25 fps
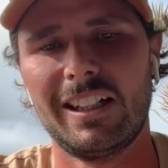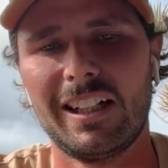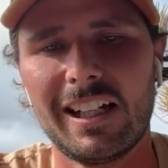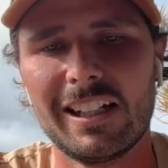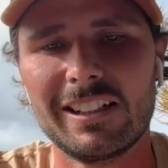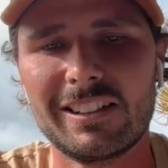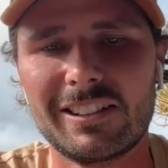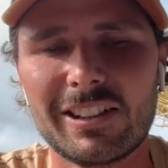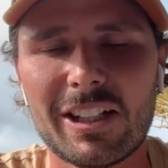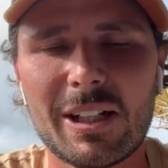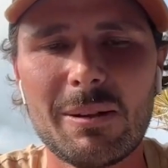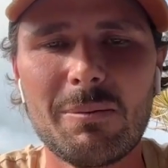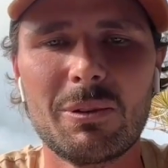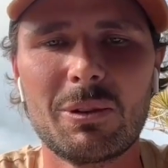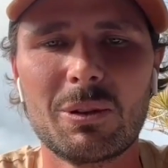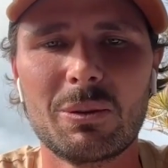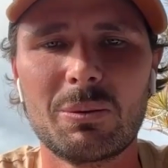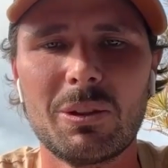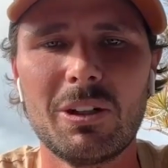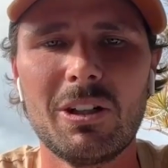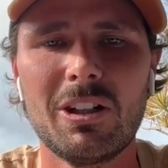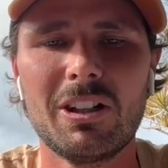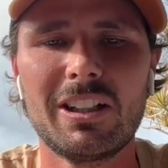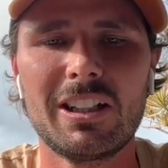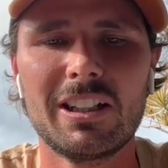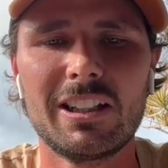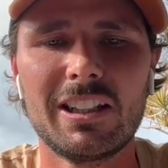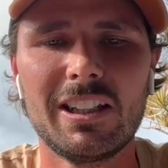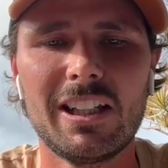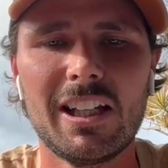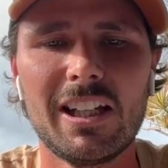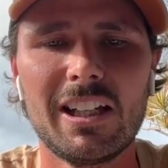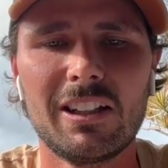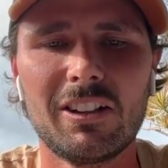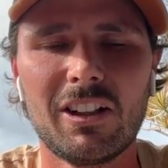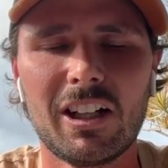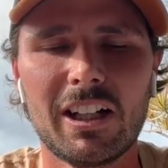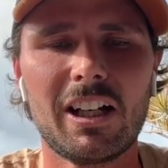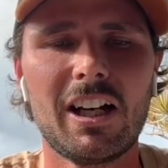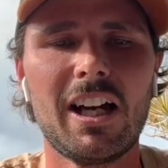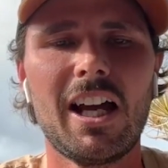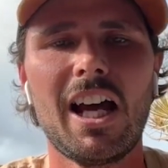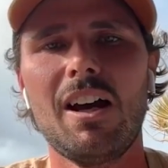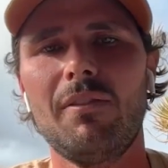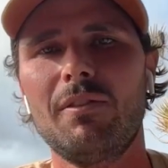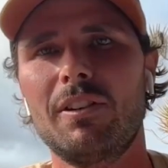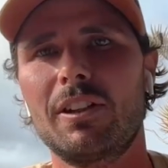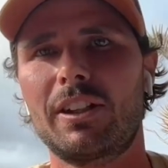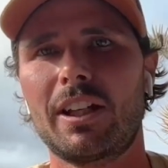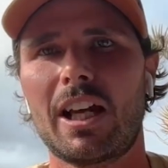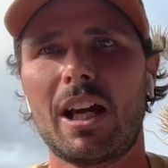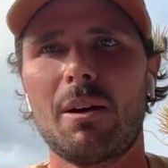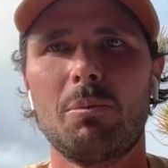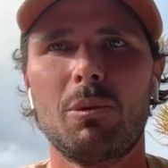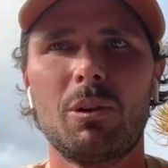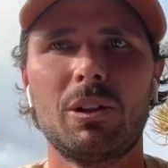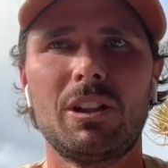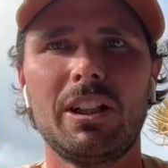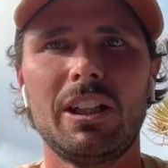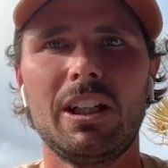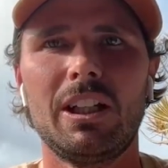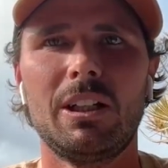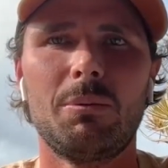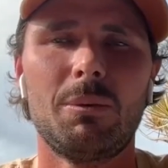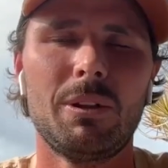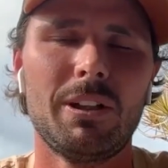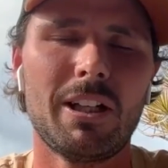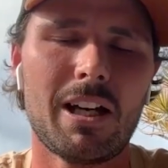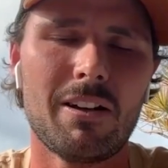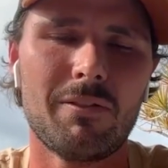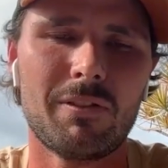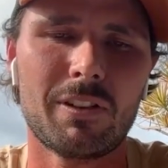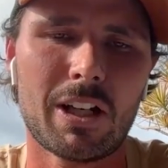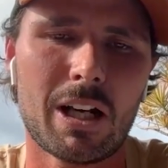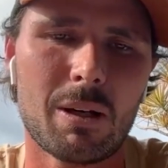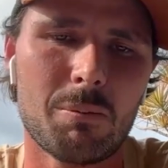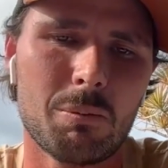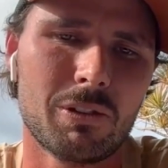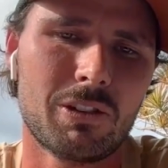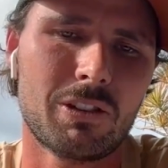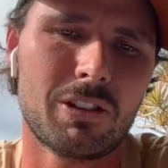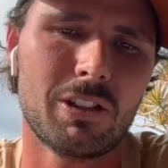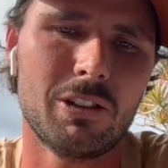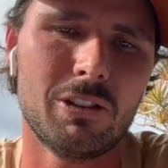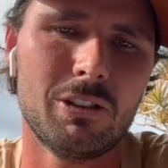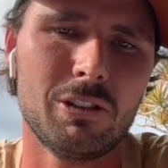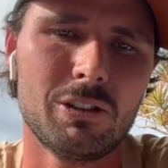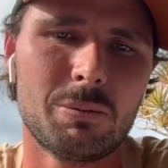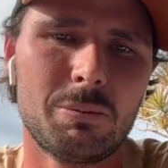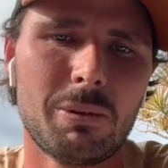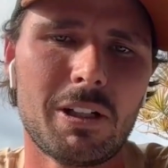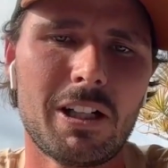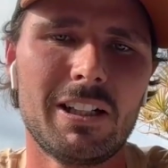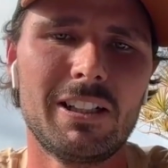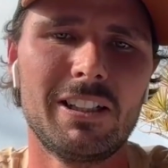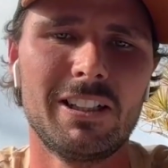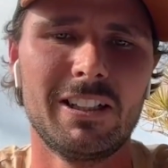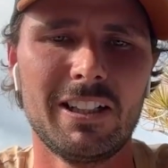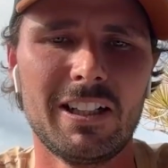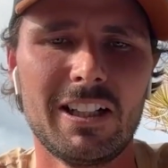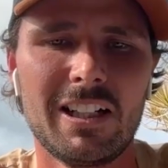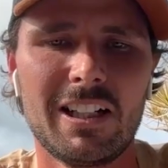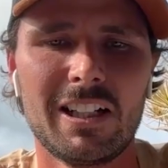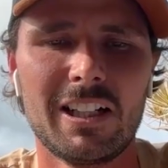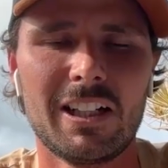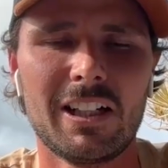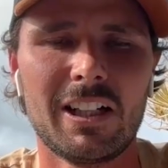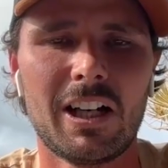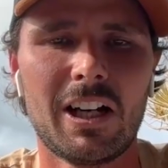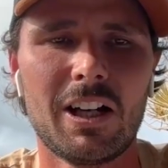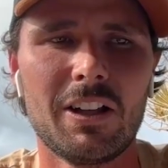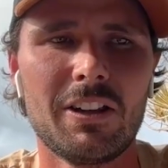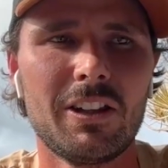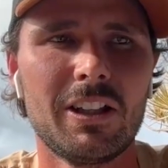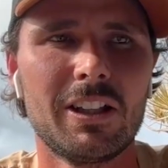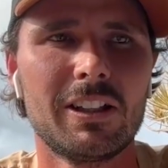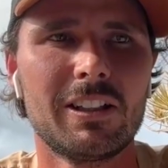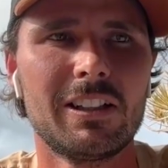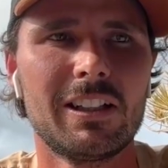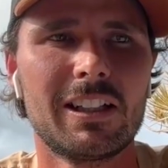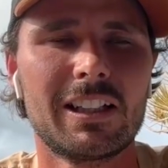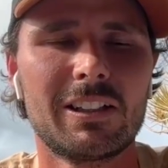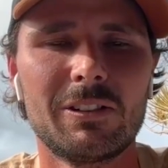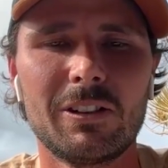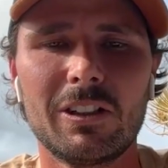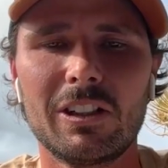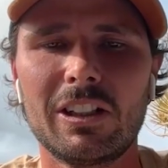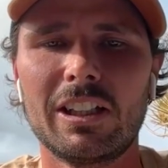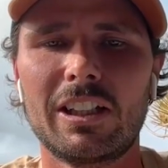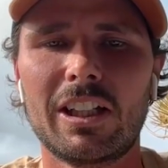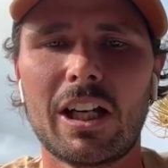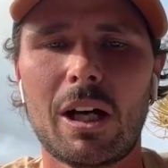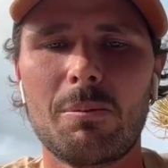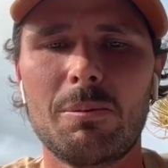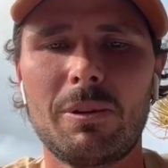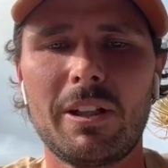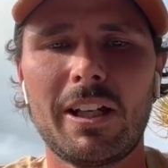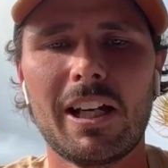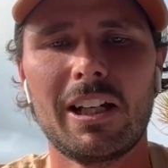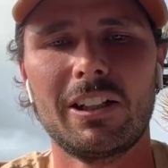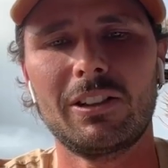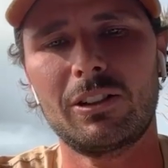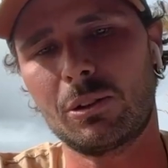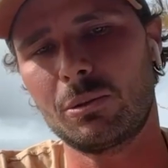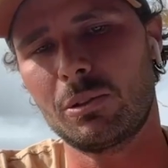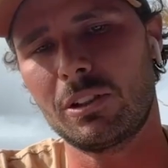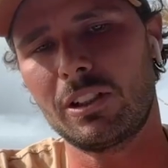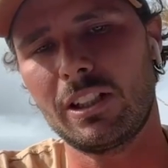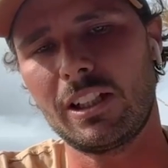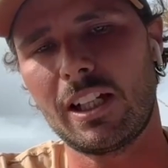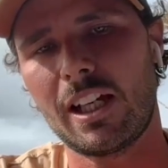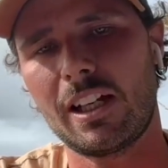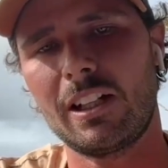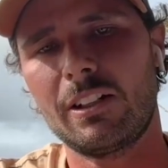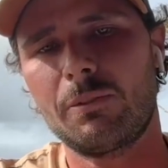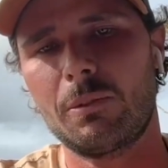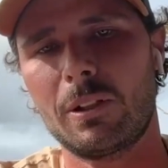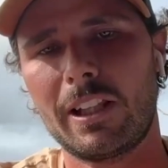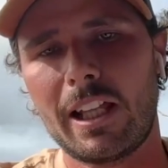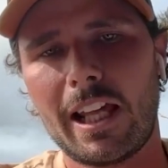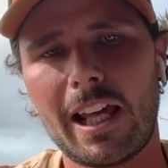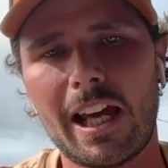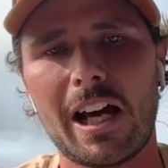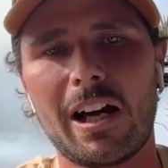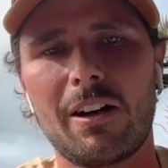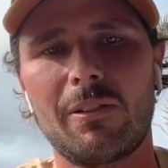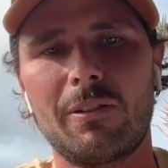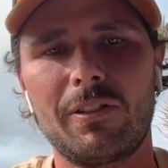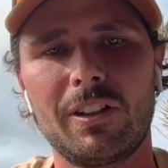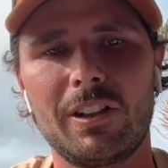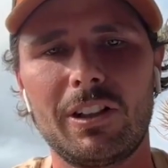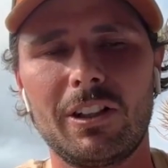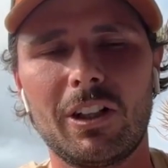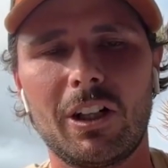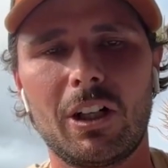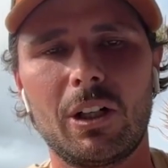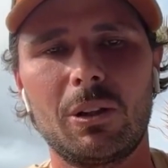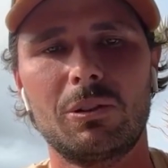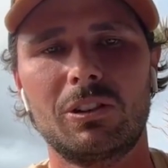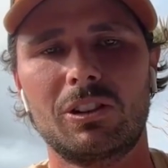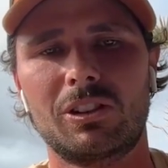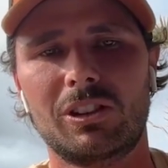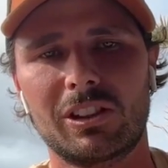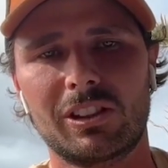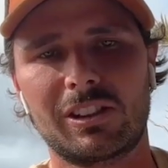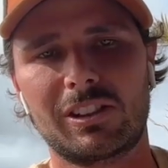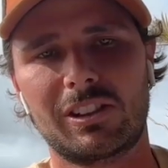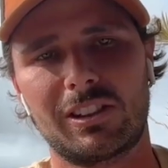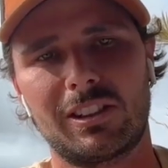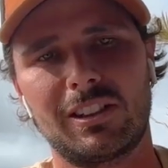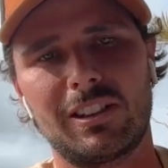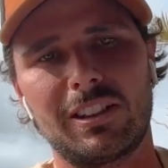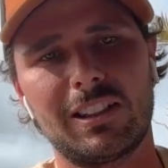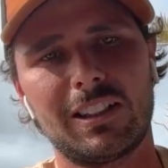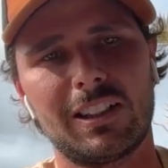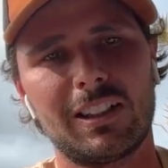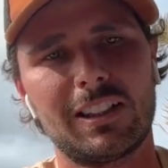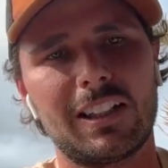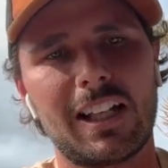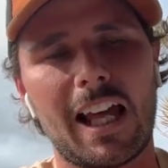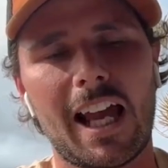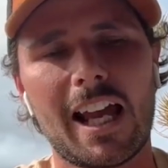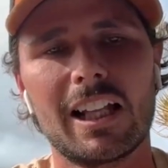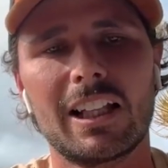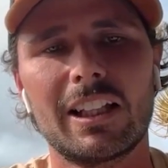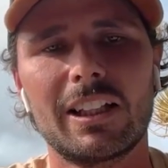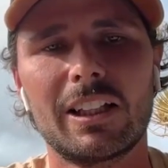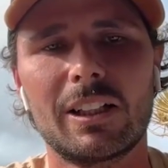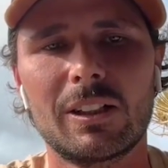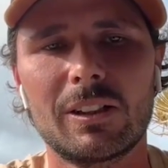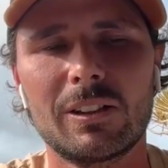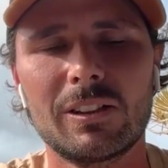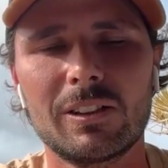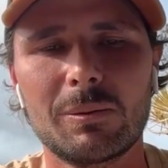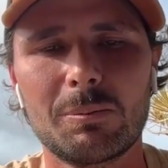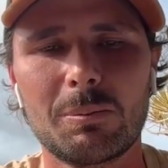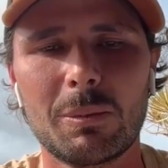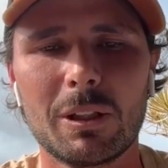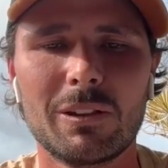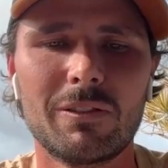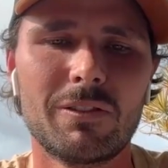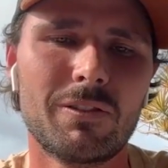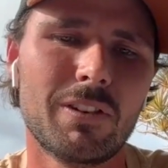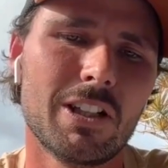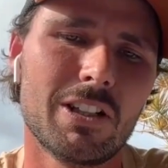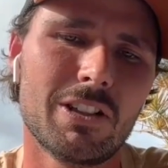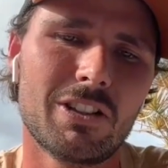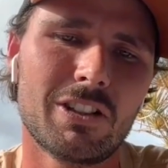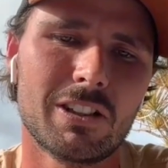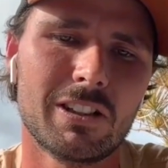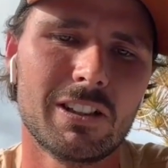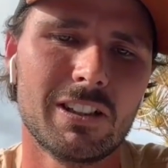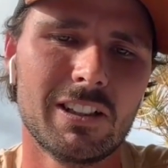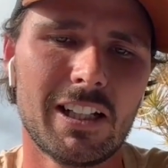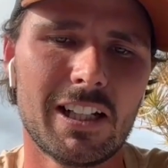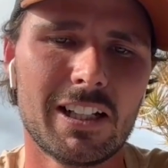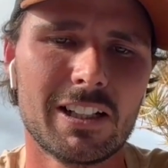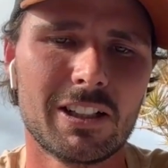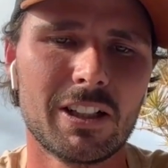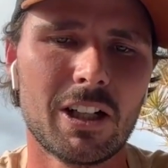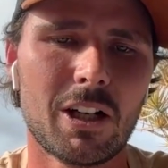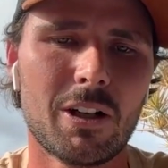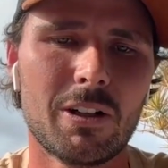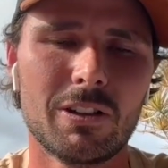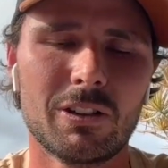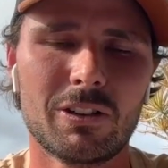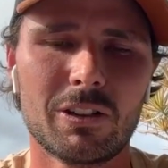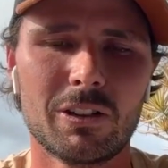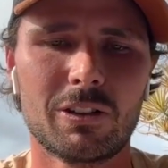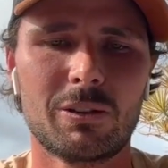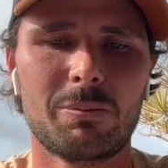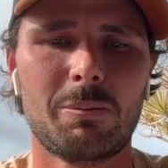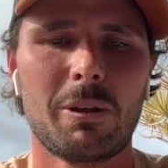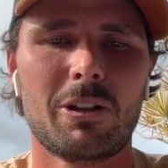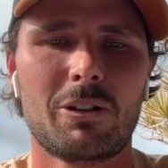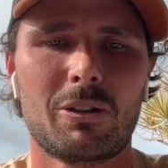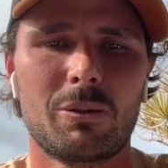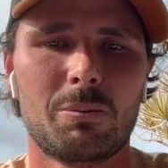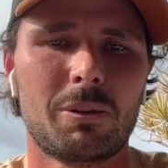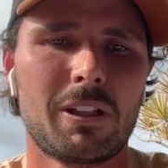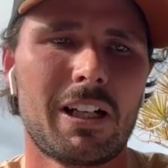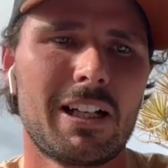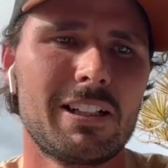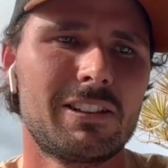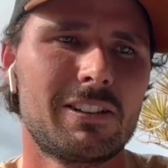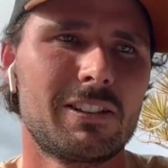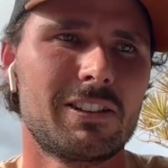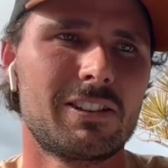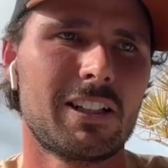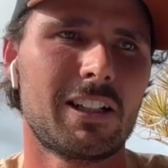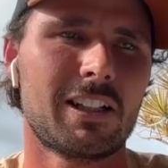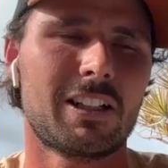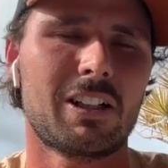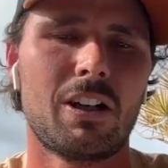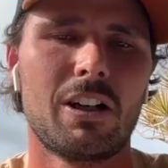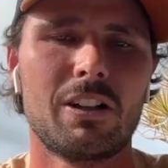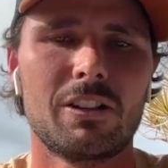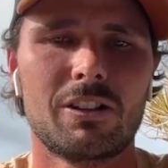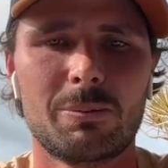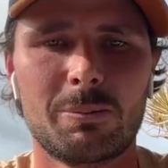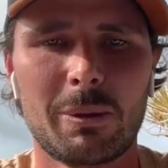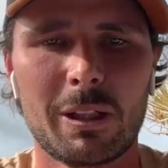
it seemed to work in the end. Like I had the camera gear and we have camera skills, but I think it really come down to in the end with our video was just nailing big fish and, and going to special places that kind of